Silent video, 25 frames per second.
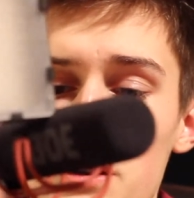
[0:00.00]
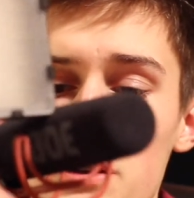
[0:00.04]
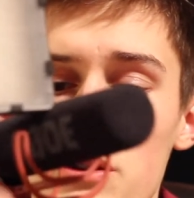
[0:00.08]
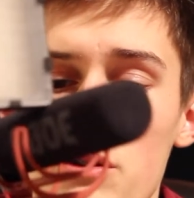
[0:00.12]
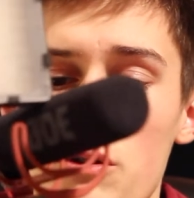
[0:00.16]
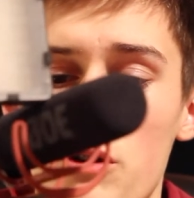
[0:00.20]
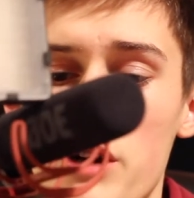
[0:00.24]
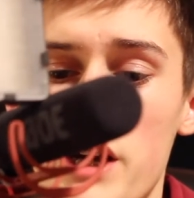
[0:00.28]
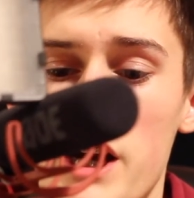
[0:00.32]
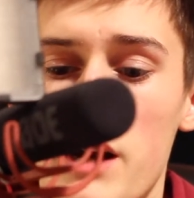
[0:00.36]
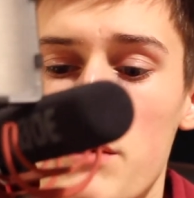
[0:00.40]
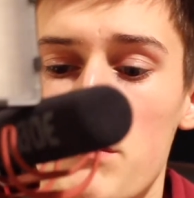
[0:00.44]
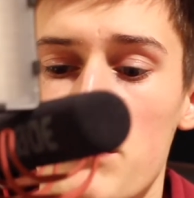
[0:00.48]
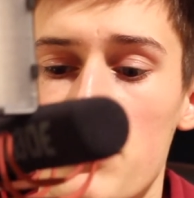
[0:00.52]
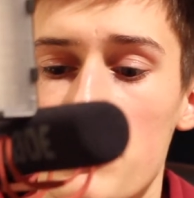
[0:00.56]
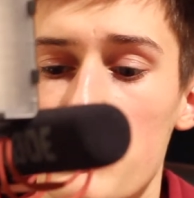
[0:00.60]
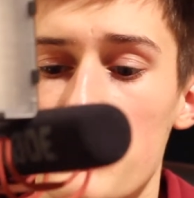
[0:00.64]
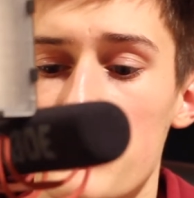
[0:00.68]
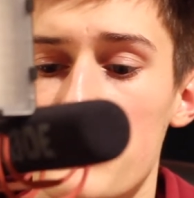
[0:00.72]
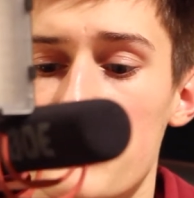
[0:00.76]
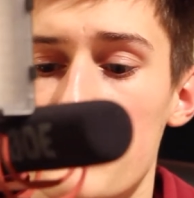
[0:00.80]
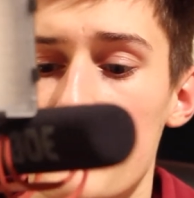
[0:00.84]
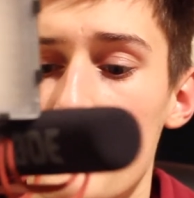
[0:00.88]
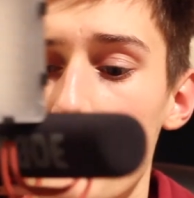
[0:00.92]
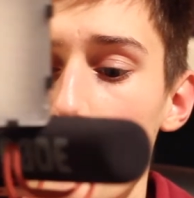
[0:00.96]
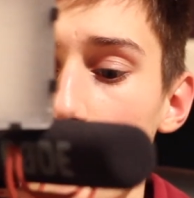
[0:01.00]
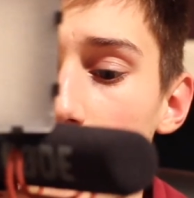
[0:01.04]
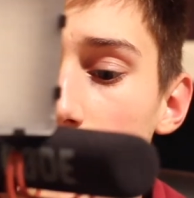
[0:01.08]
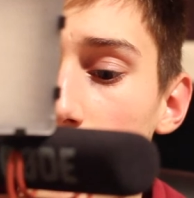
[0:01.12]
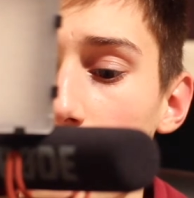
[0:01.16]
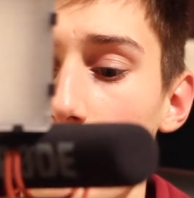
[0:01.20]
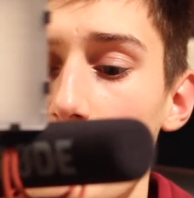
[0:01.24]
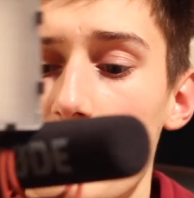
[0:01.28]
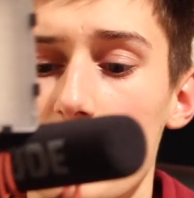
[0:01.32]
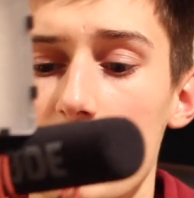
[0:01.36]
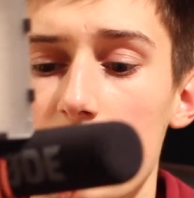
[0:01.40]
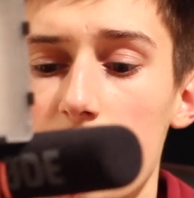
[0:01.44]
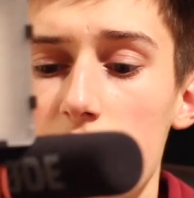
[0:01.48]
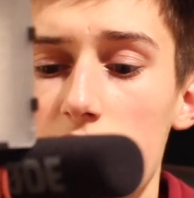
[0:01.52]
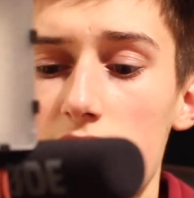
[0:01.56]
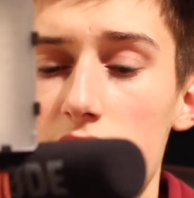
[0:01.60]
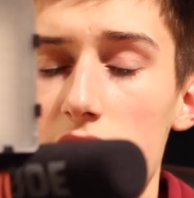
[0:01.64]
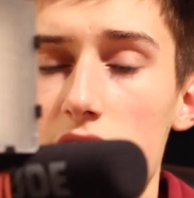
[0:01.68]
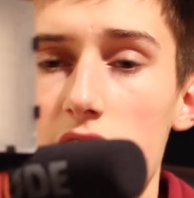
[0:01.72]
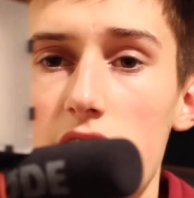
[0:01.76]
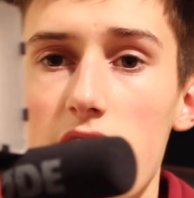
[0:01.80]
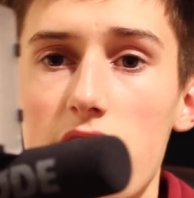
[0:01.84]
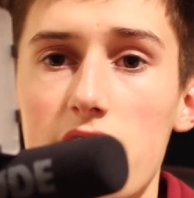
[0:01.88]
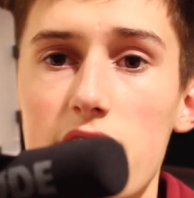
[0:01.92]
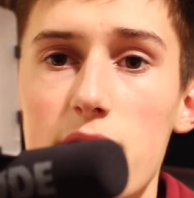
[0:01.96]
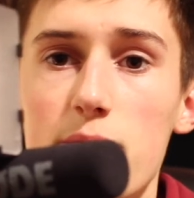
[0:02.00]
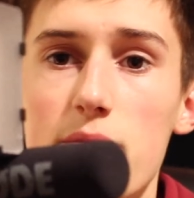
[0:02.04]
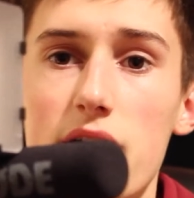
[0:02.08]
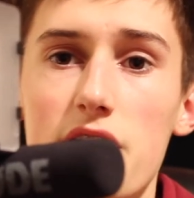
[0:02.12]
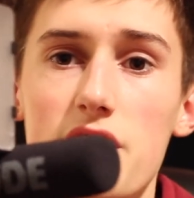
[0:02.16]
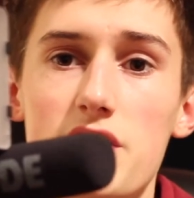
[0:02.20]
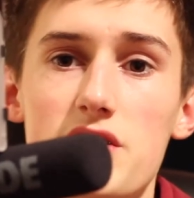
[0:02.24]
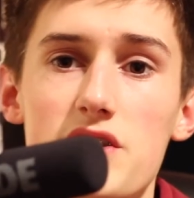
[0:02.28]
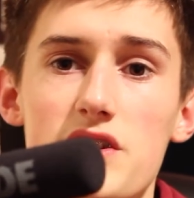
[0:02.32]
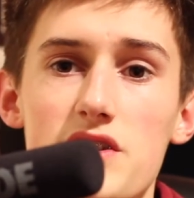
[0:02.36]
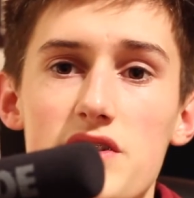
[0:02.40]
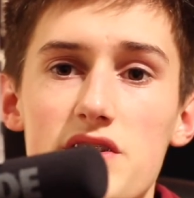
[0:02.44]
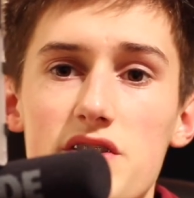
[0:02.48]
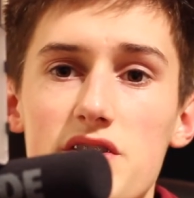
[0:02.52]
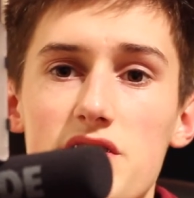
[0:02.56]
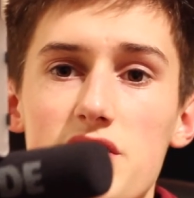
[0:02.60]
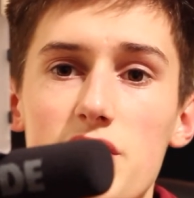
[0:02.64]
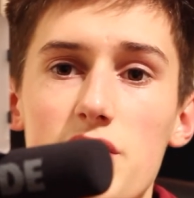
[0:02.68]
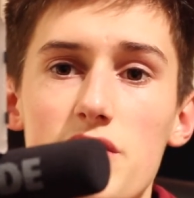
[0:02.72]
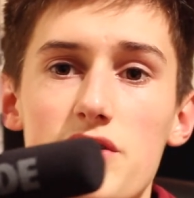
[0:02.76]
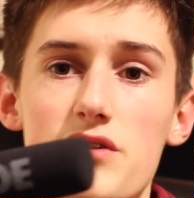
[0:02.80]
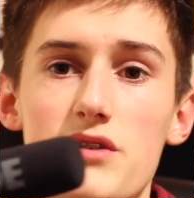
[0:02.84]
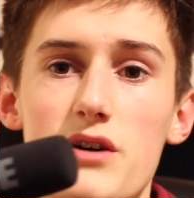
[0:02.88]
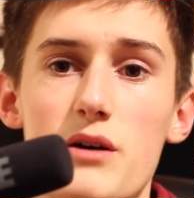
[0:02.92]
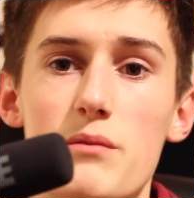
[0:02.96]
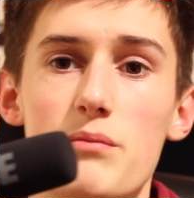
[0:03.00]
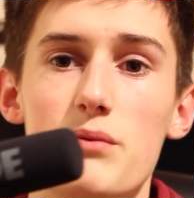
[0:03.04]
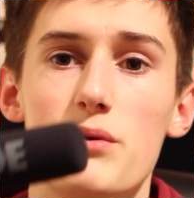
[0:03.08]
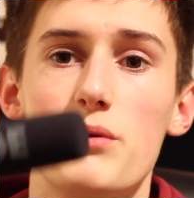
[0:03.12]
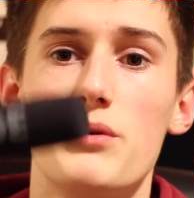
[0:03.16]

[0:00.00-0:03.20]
your camera's foot mount, and it manages to sit on top.